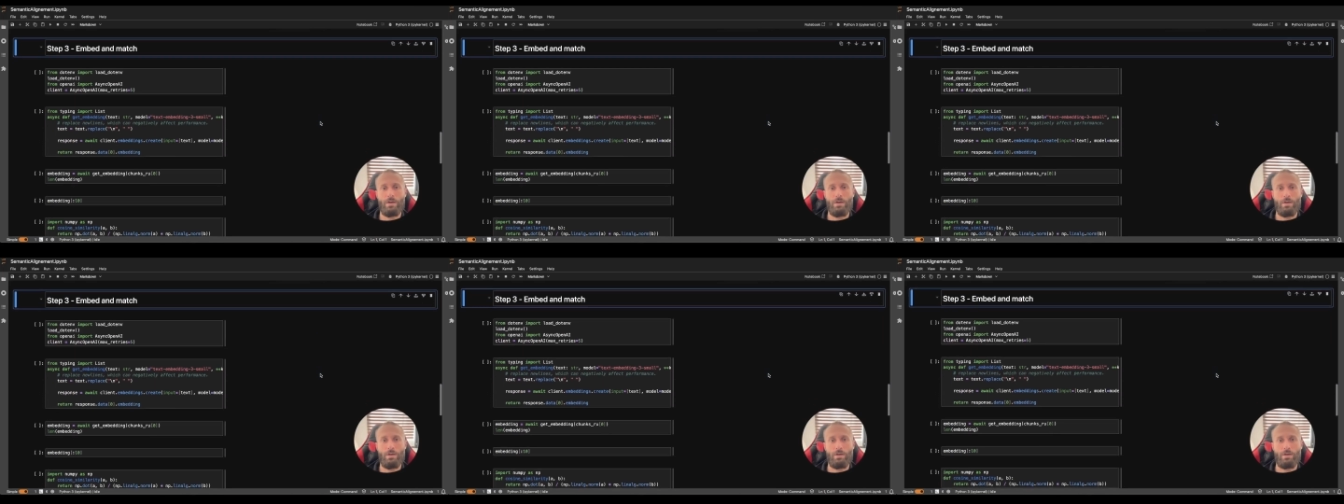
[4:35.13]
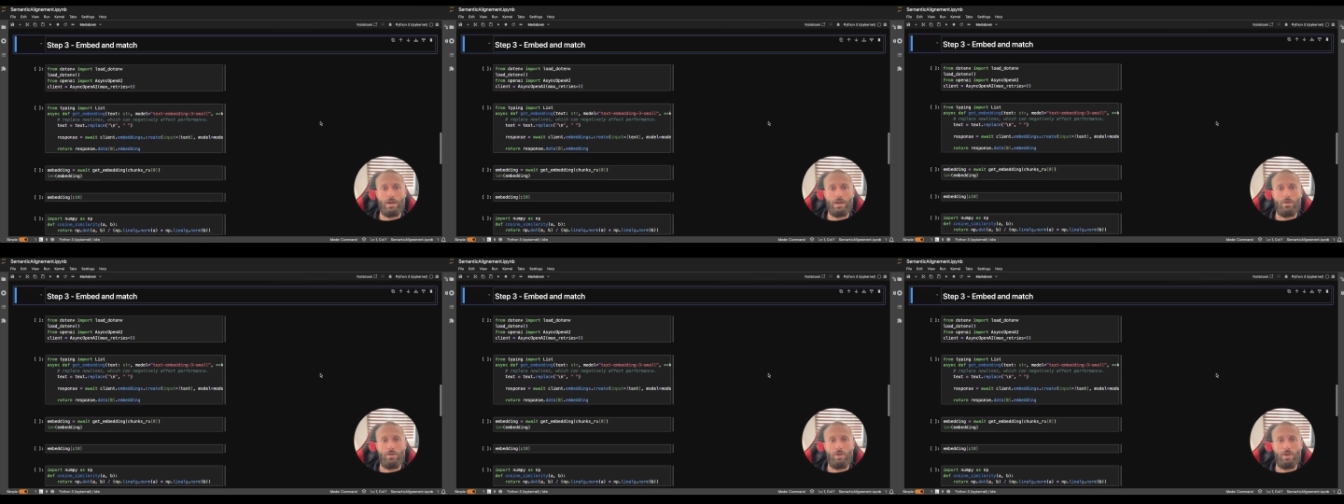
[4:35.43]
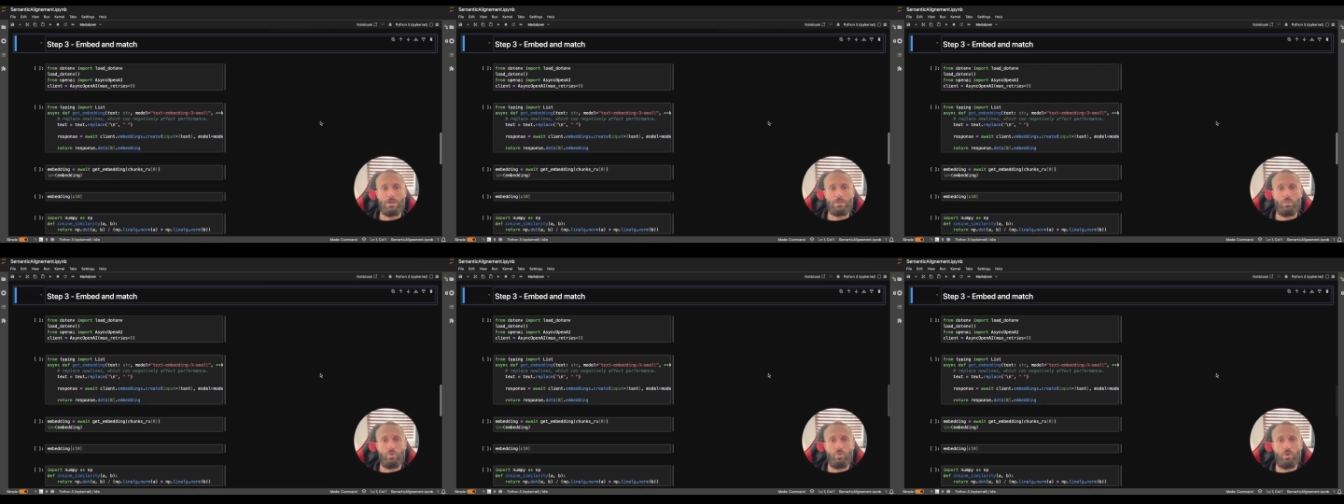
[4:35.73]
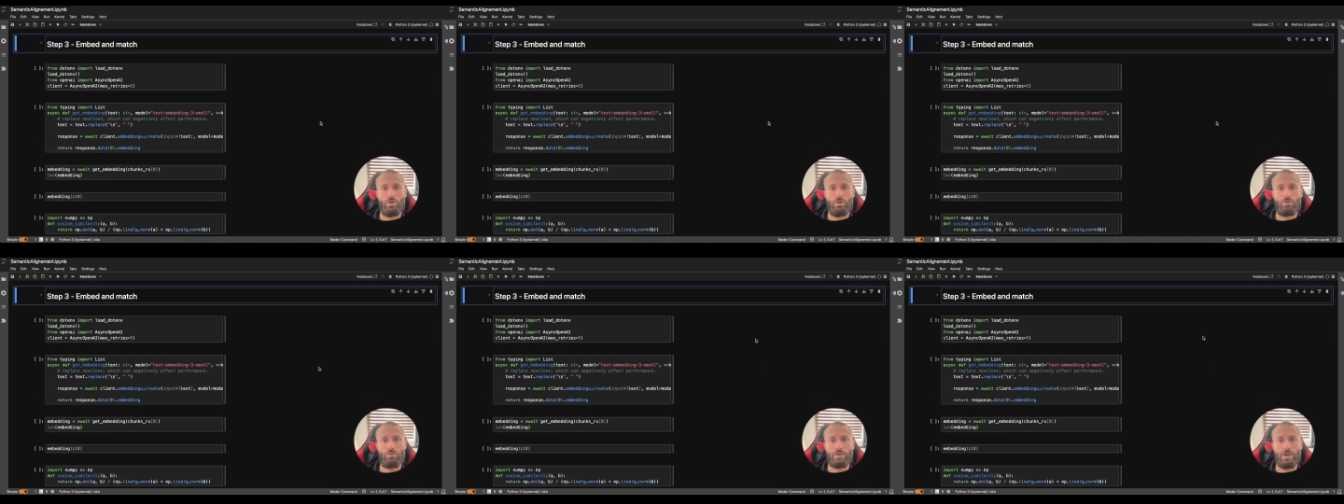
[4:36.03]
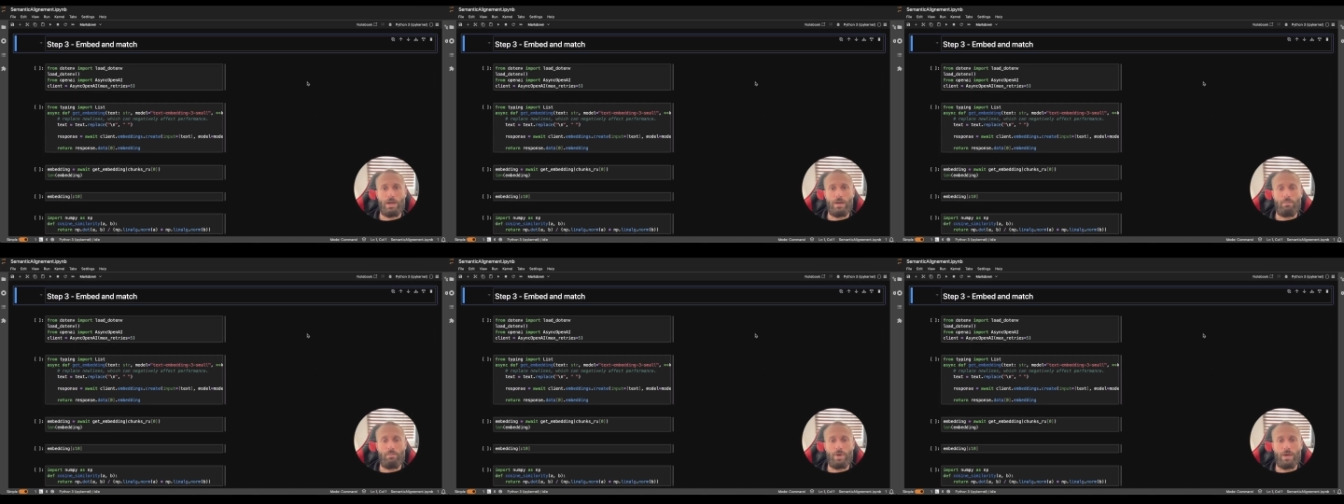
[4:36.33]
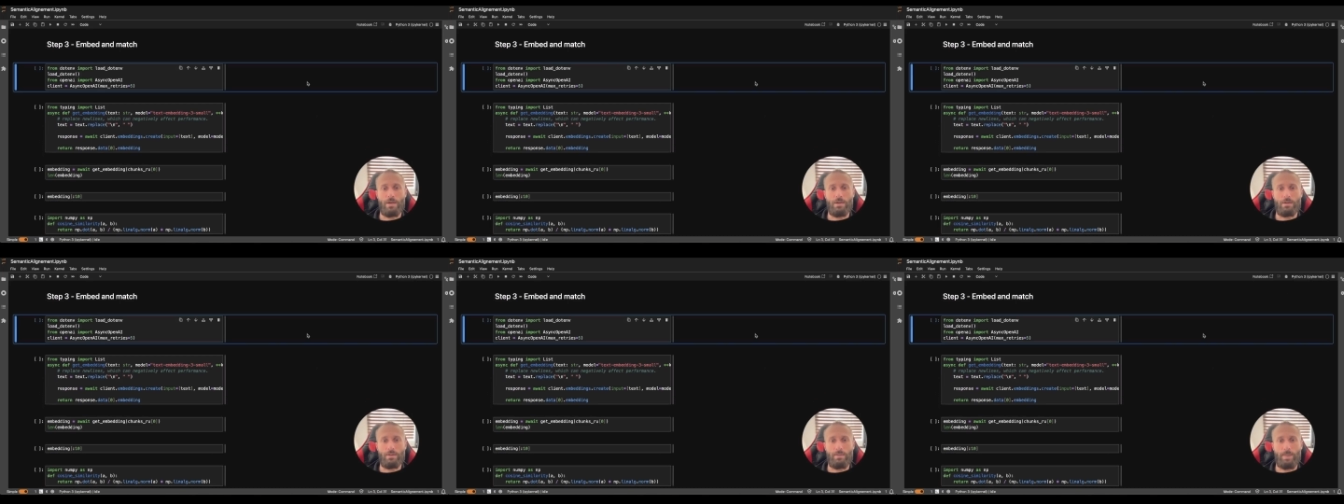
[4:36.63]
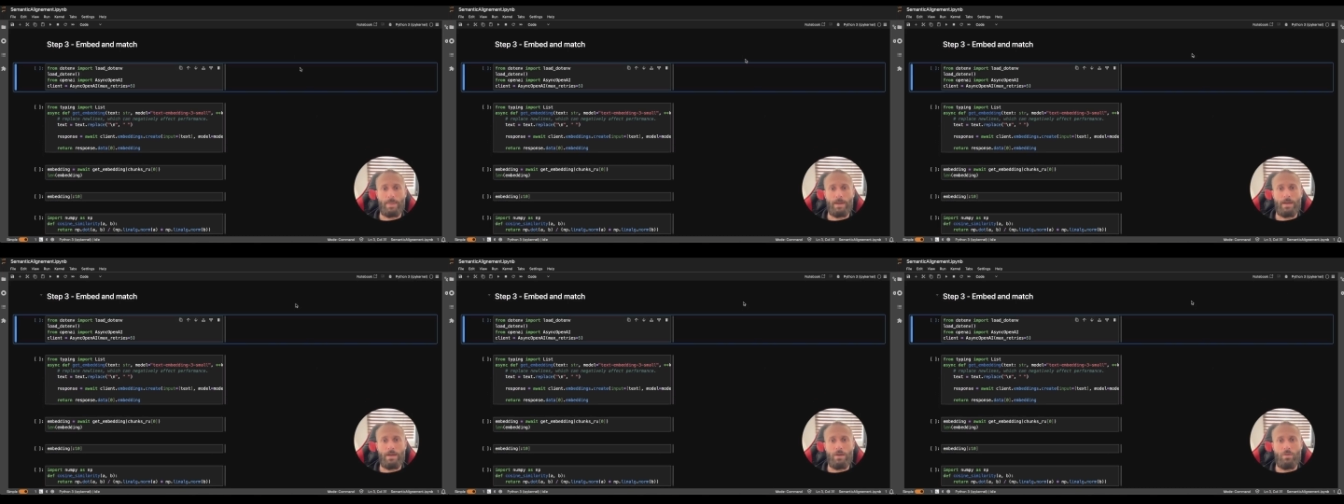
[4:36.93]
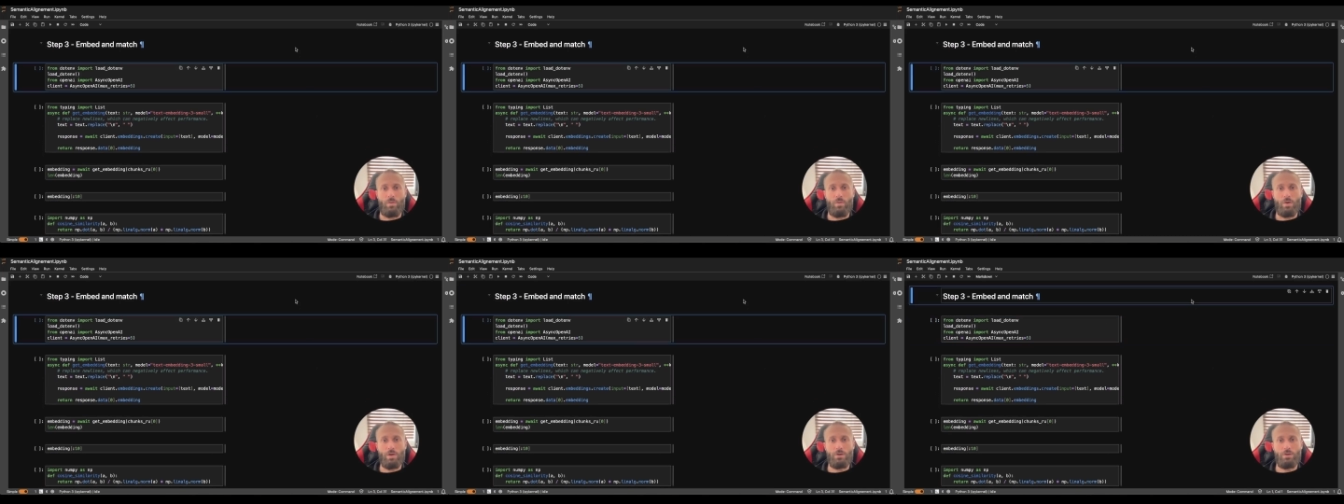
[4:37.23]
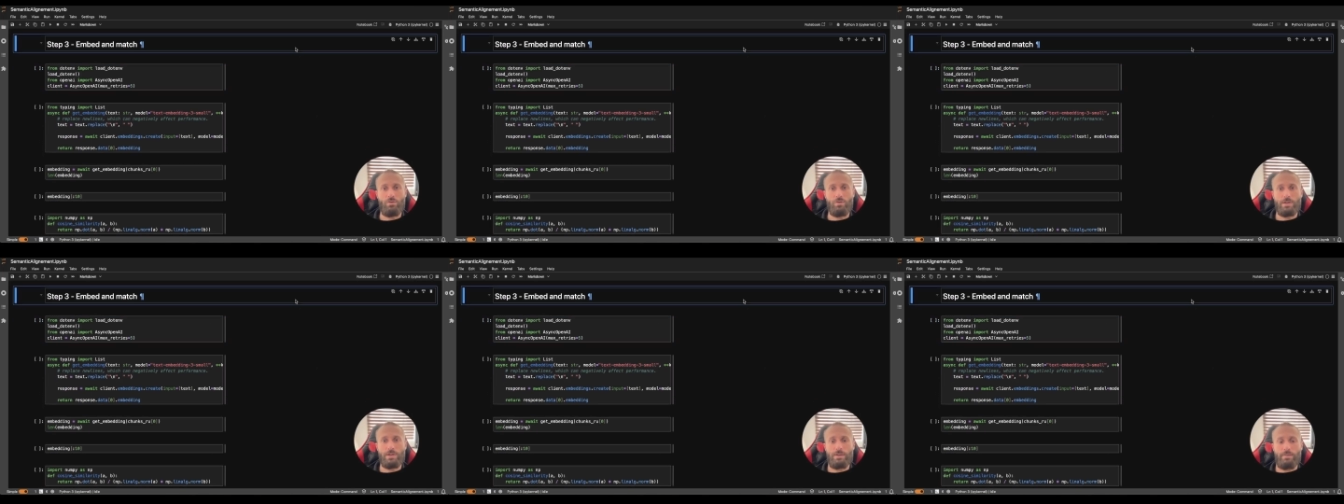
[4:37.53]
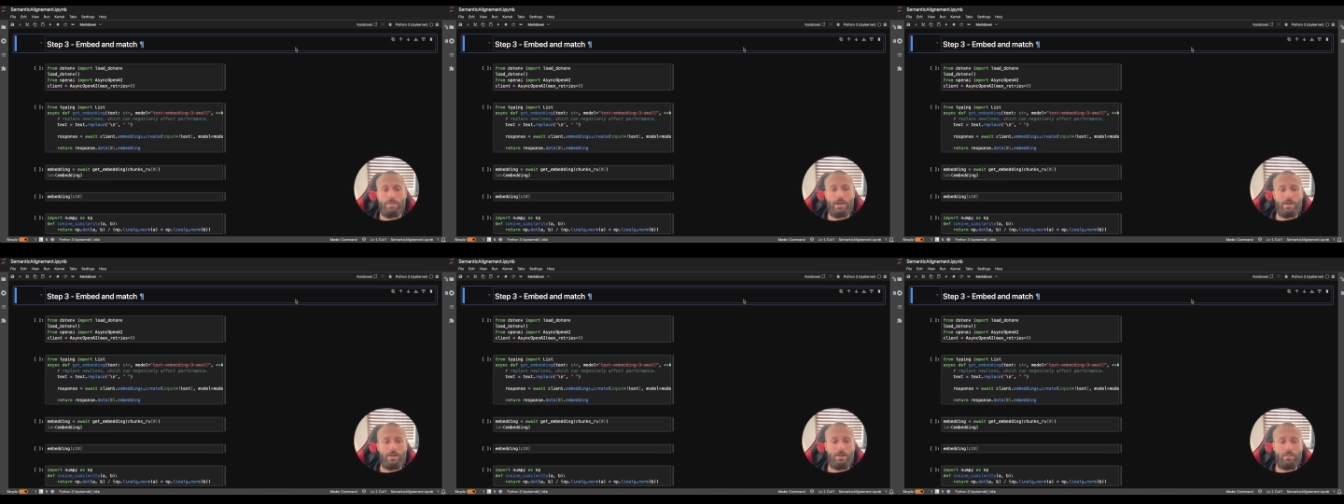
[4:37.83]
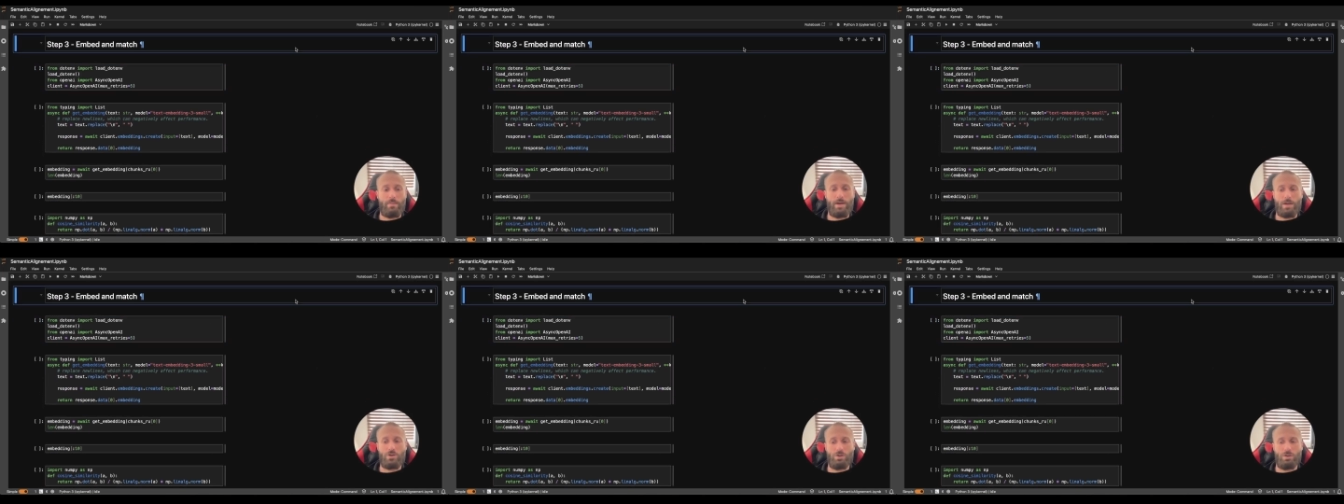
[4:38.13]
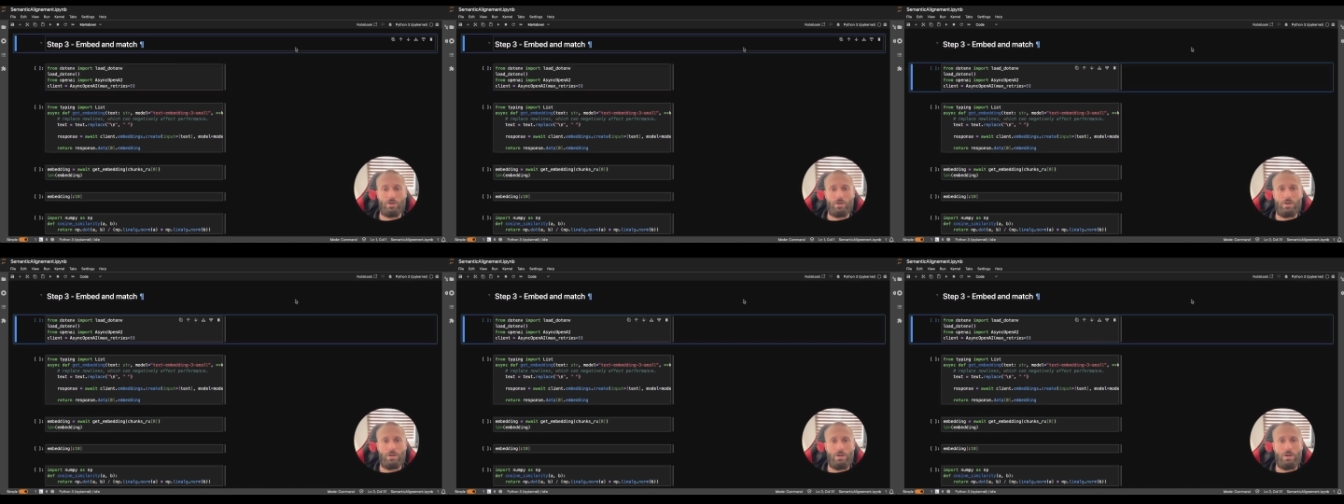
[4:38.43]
Now let's move on to the embedding. We want to do the semantic matching.